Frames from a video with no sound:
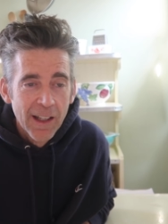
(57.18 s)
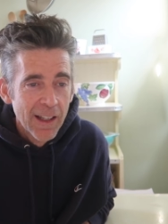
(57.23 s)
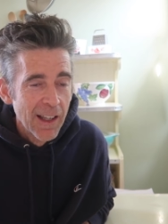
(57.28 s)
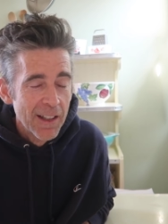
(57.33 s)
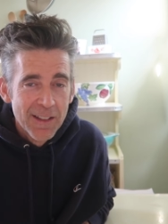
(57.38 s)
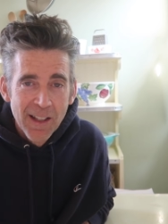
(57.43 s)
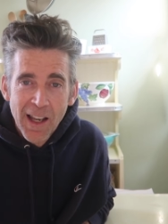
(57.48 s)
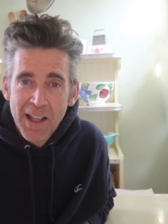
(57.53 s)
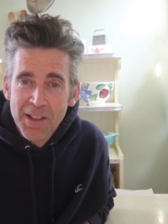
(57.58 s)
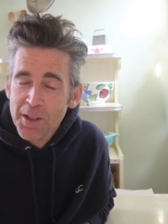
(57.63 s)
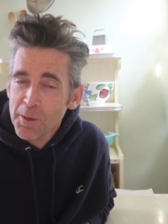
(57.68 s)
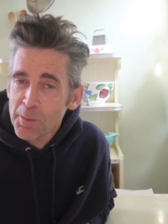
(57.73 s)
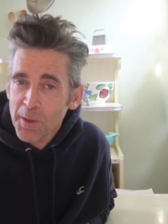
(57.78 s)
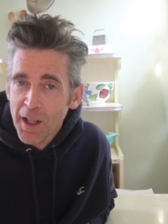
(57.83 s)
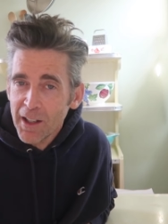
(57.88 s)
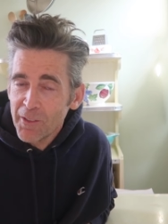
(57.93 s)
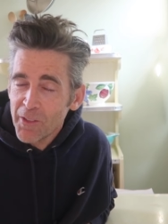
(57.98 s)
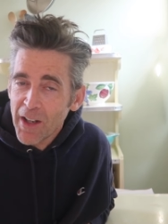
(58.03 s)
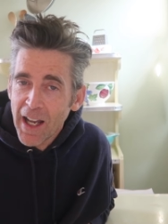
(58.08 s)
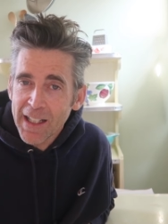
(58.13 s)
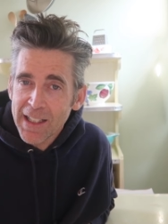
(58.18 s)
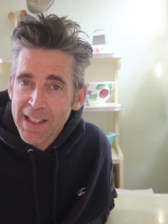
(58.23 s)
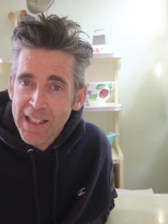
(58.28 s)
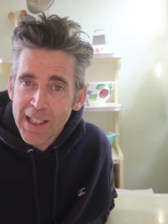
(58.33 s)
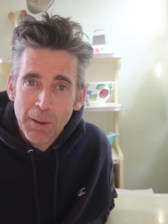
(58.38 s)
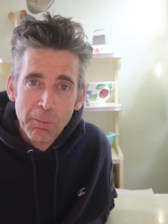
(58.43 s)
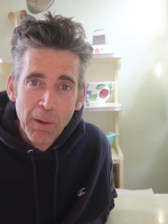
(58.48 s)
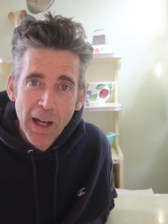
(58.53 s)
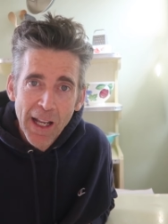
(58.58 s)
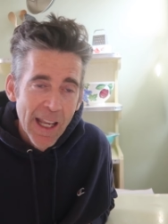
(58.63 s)
I guess I had some kind of
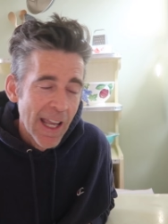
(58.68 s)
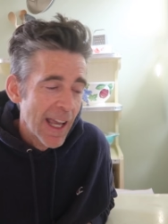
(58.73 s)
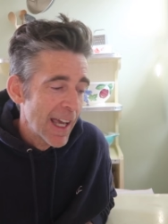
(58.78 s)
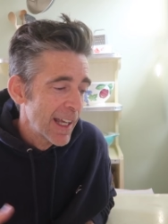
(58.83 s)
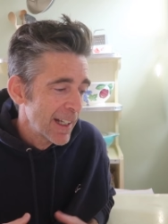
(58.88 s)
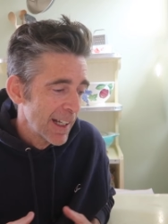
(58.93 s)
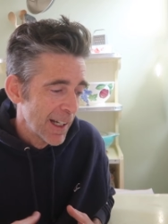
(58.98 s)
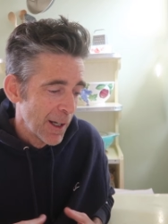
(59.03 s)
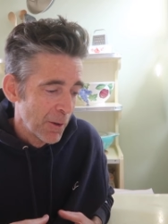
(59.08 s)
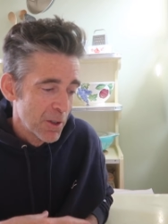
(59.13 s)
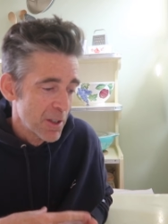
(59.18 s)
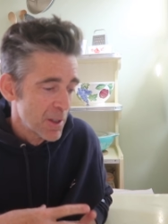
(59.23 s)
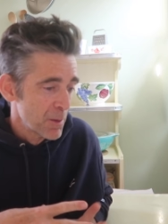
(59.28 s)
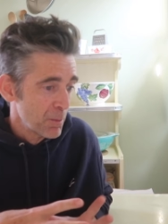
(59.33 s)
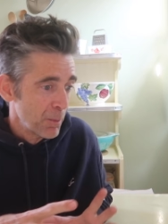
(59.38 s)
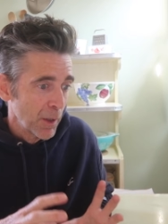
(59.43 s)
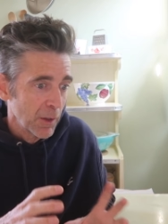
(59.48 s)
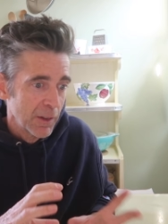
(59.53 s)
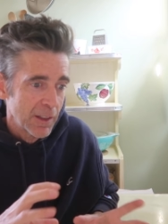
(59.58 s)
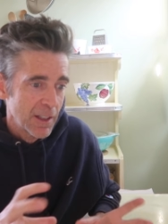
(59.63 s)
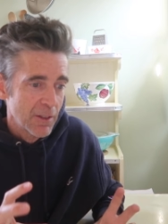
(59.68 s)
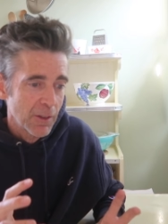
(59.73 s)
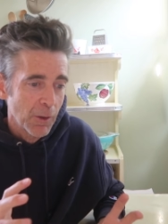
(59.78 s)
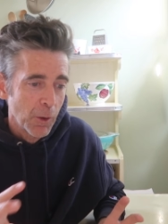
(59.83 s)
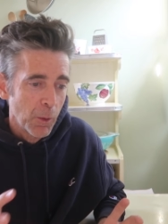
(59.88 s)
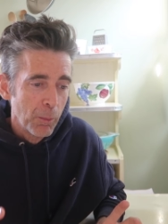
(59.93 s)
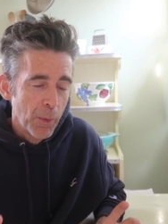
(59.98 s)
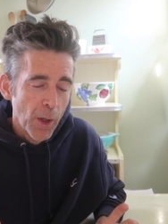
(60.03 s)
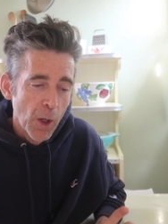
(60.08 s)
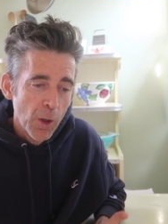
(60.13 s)
idea in my head and I would just build these
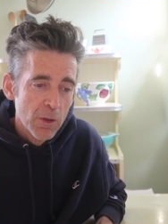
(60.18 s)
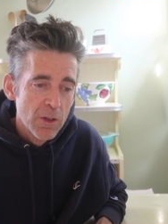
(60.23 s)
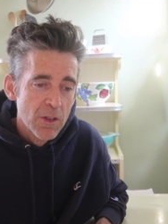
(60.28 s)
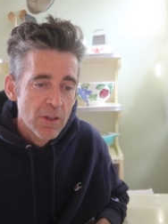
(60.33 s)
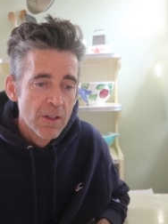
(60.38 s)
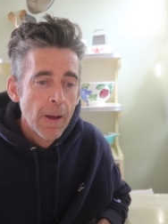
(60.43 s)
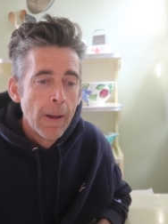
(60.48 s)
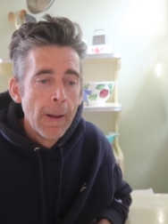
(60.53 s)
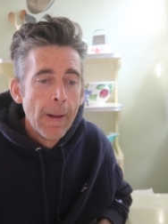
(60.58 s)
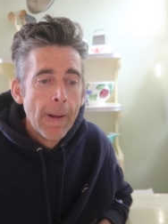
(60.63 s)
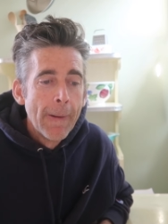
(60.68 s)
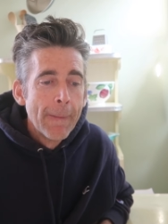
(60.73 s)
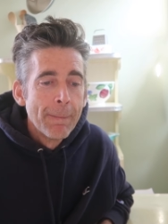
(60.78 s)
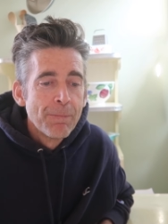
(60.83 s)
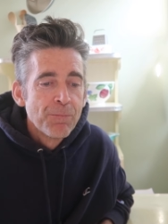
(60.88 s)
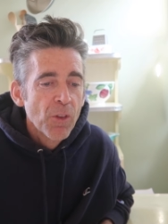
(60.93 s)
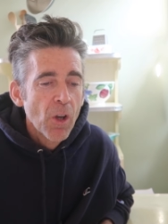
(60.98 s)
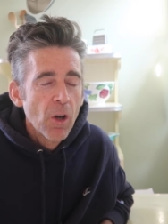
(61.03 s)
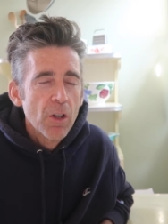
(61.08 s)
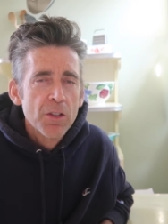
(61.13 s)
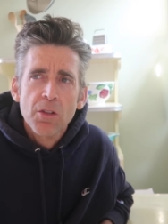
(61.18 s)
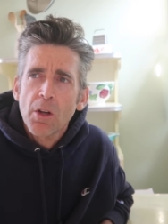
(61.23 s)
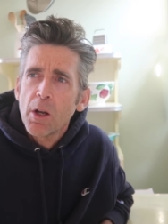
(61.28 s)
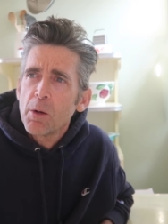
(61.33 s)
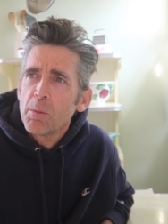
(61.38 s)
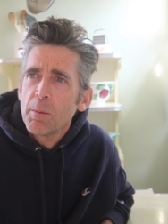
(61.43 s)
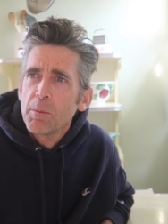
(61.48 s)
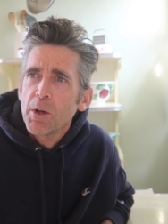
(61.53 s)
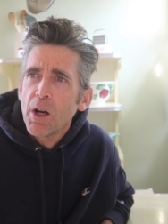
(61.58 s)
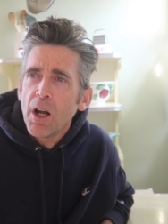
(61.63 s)
little boats. Also, I
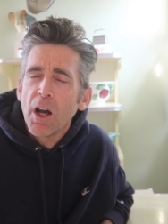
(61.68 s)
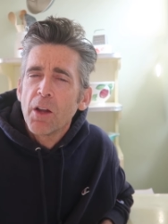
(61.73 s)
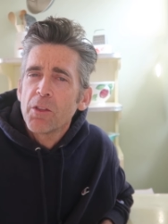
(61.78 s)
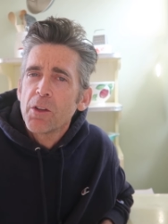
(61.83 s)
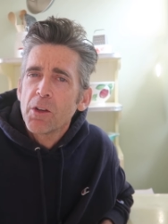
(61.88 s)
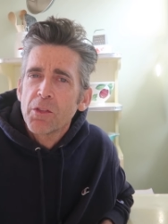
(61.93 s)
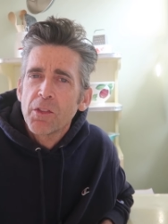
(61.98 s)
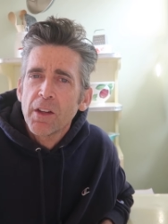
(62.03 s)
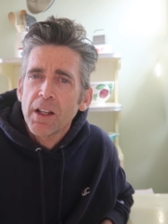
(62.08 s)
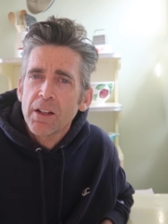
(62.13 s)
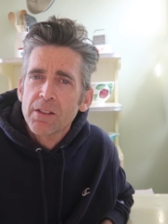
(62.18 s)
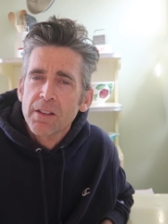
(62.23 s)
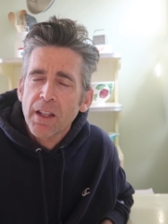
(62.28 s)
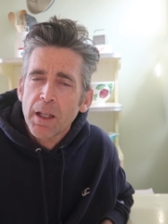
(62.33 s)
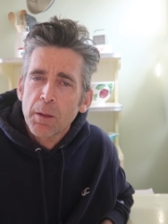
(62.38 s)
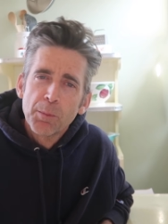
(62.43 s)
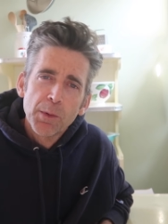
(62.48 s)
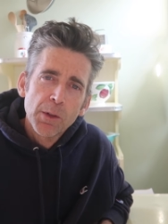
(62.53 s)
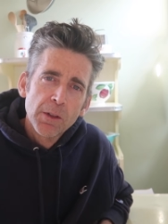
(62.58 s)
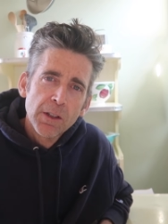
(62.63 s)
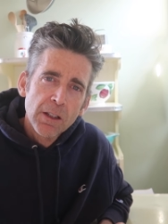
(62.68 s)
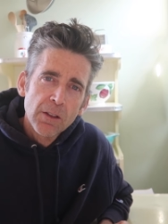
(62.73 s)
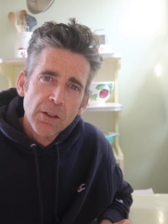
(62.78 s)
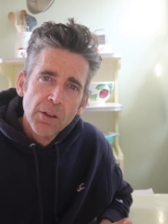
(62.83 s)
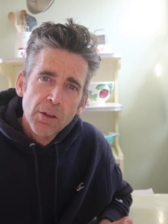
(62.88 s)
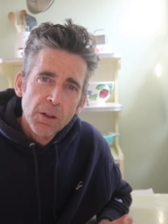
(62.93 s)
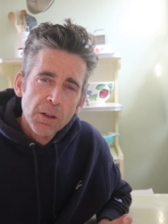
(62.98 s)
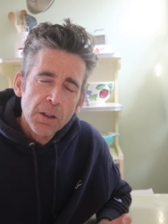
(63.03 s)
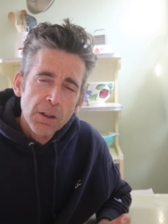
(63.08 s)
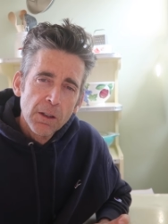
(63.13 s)
remember other things like building
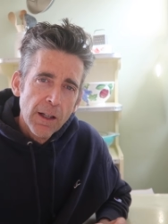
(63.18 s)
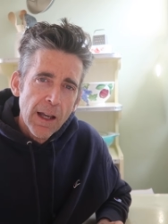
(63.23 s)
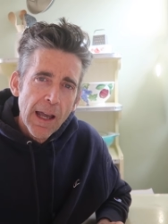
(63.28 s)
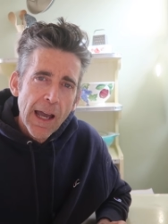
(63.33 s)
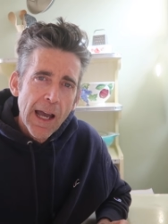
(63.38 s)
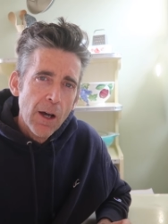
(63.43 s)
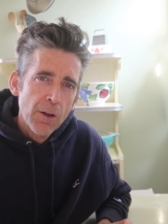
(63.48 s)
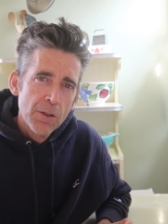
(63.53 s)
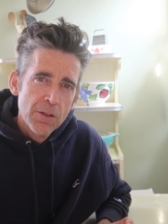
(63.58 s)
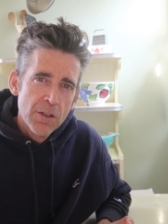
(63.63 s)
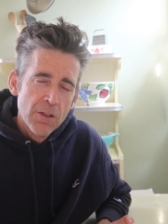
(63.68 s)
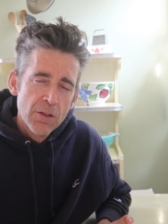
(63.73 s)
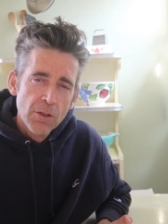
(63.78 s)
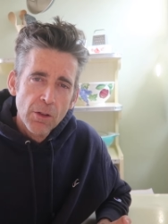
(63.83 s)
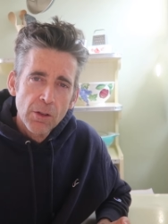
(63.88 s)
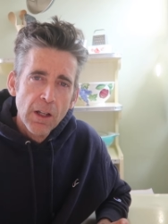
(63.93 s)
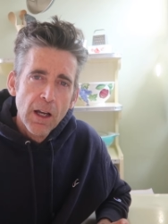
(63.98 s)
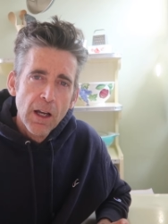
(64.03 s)
little houses or